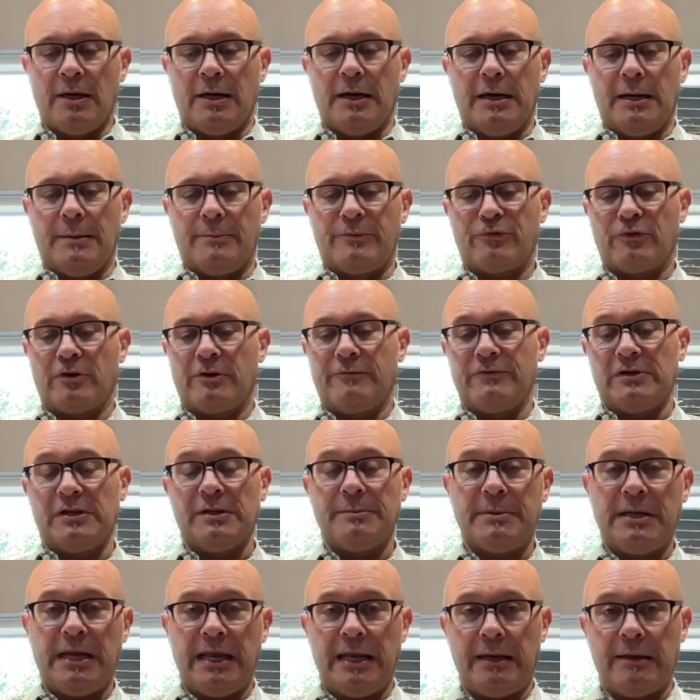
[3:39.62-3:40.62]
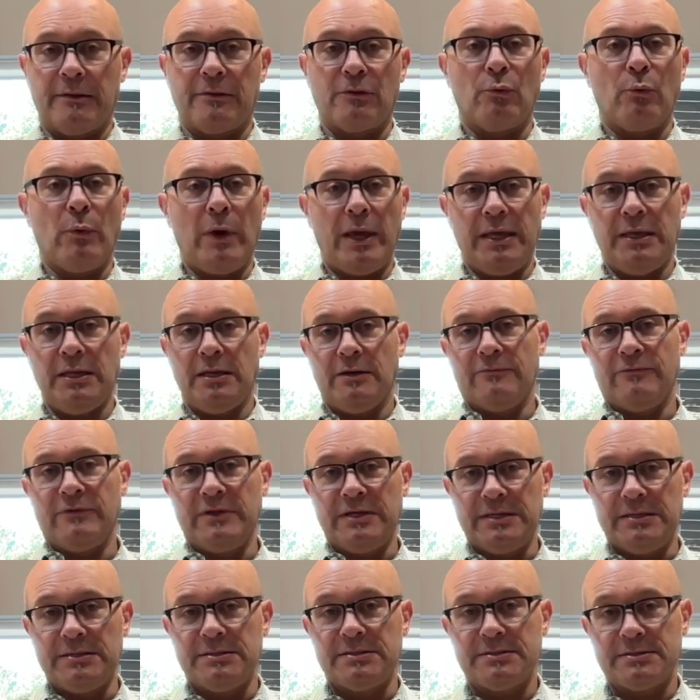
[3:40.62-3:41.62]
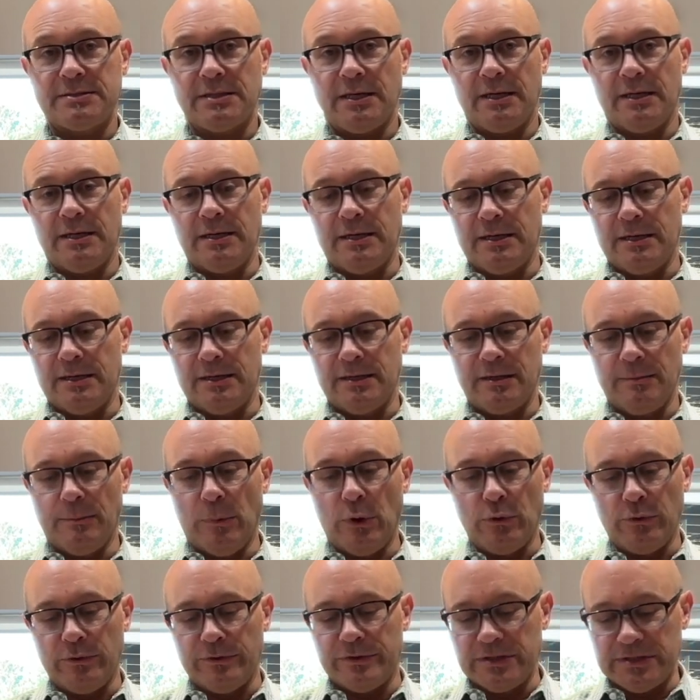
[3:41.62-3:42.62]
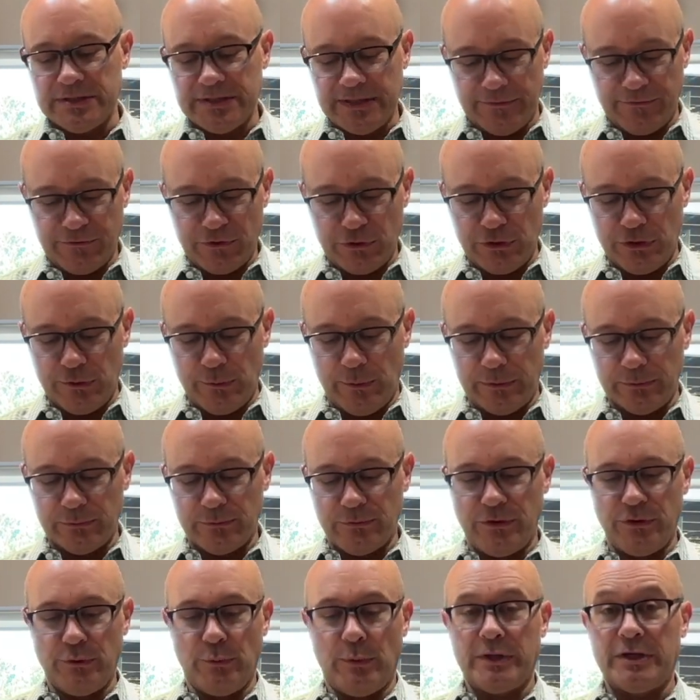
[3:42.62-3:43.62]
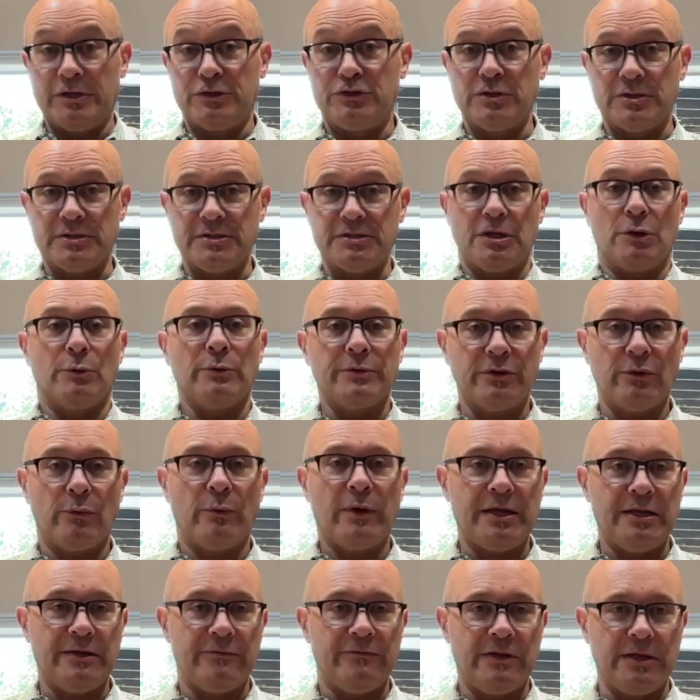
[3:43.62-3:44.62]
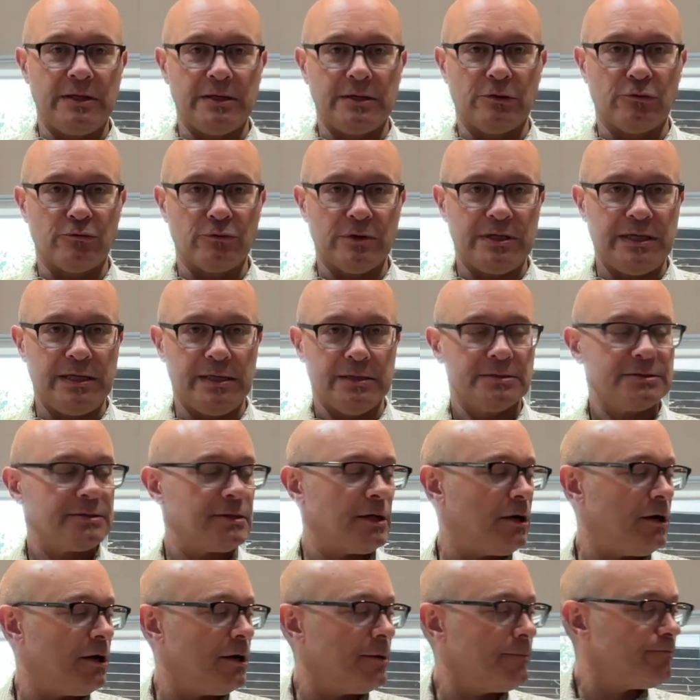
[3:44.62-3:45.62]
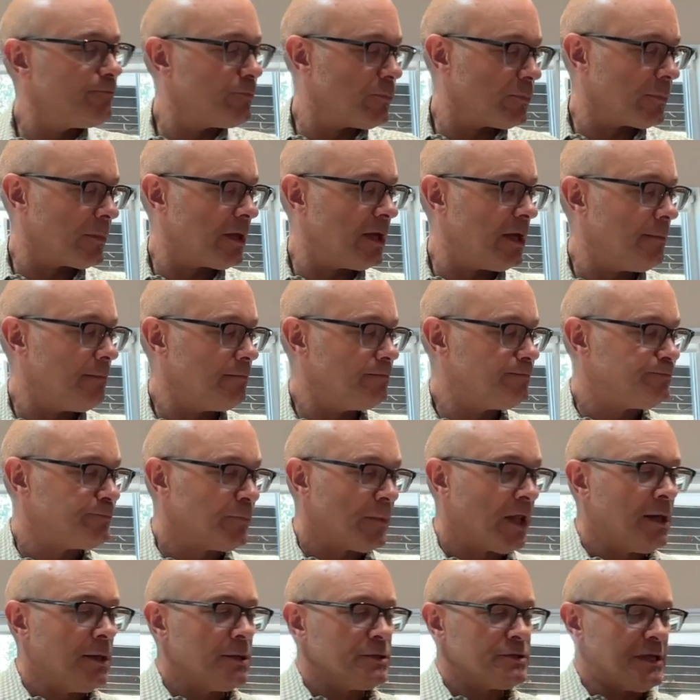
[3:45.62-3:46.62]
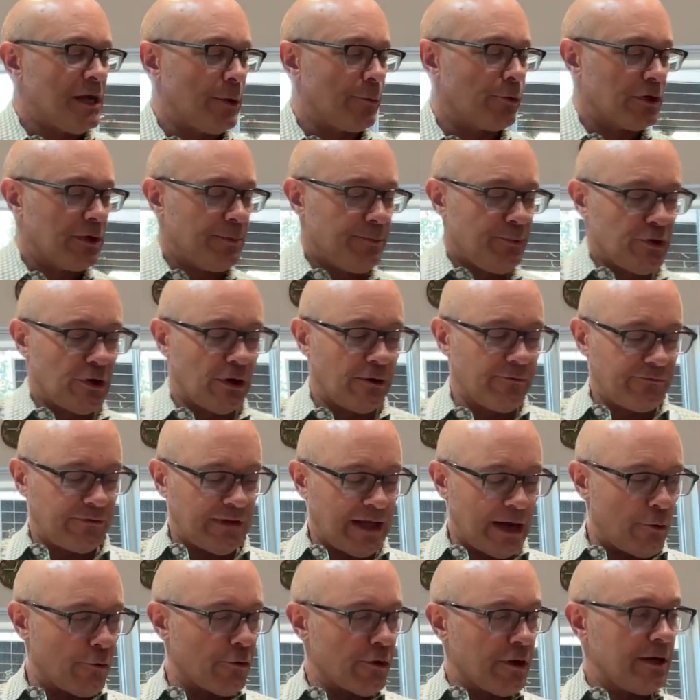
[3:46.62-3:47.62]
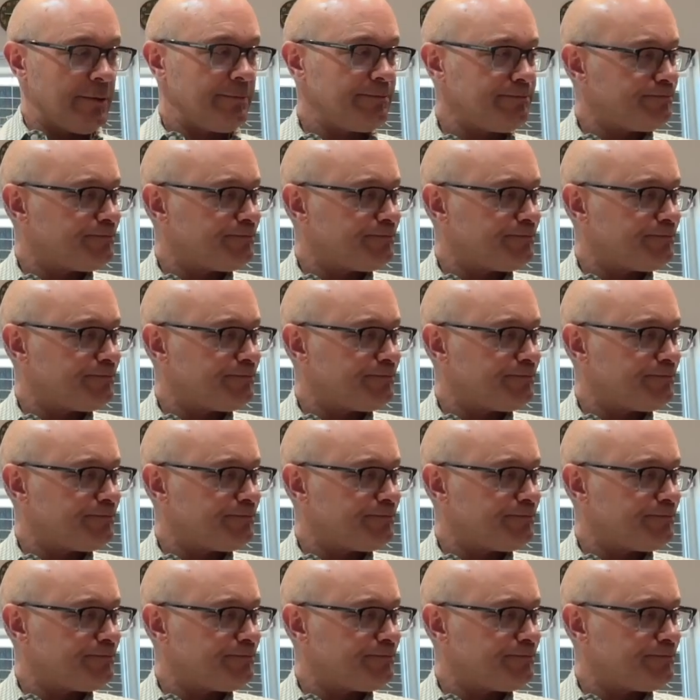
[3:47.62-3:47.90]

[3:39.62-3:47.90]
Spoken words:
sort of eliminating the weight of these, the bowl and the sifter. You want to just know what the weight of the ingredients are. Okay? So now we're going to put our flour in